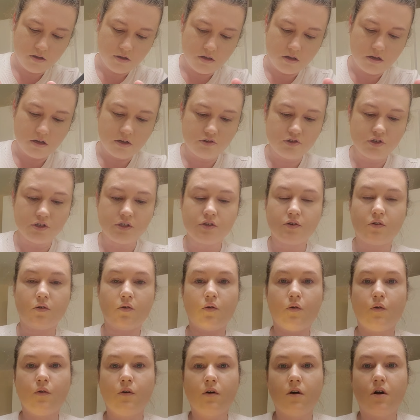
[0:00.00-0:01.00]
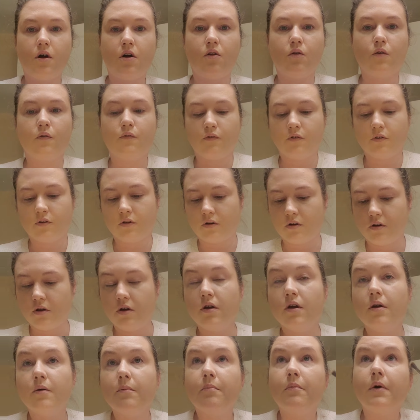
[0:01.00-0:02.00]
and just go all over
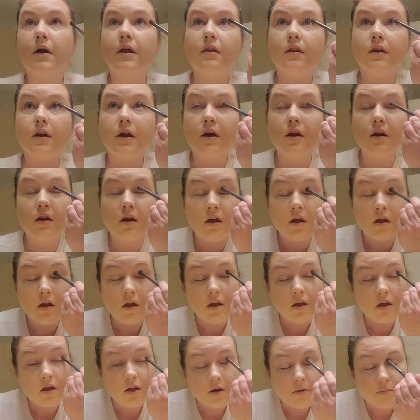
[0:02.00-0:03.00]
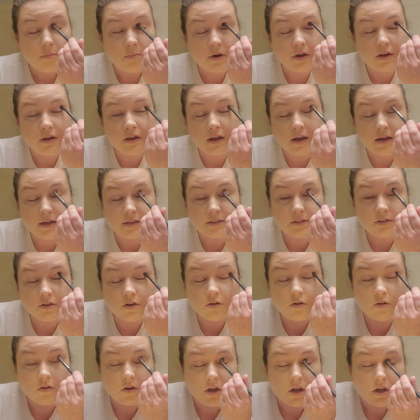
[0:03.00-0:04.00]
my lid. But yeah,
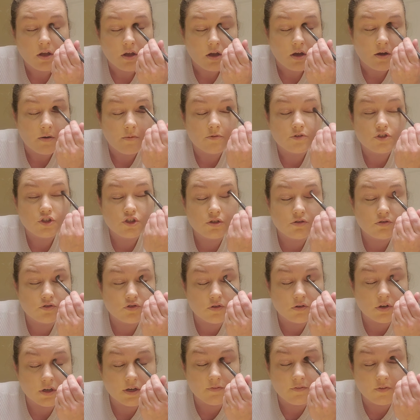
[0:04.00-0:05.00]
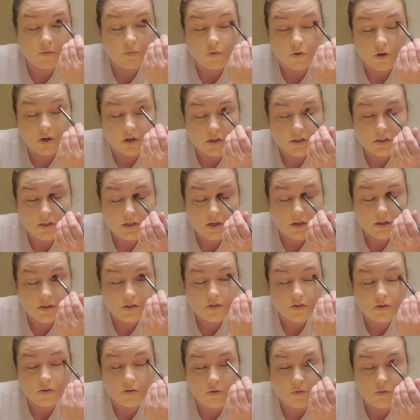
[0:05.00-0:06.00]
so shoes are even worse.
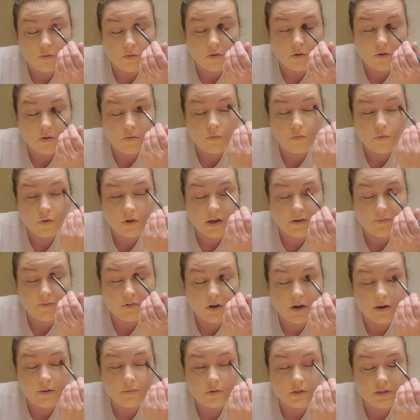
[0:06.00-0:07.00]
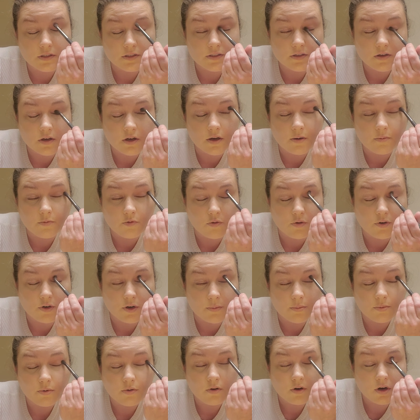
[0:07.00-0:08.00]
So whenever I was going
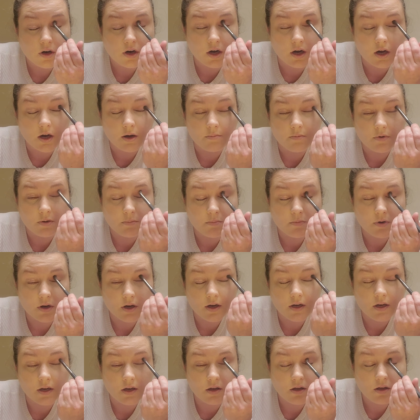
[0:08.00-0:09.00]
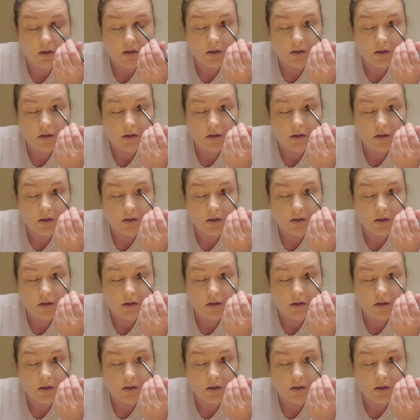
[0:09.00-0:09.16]
to prom, I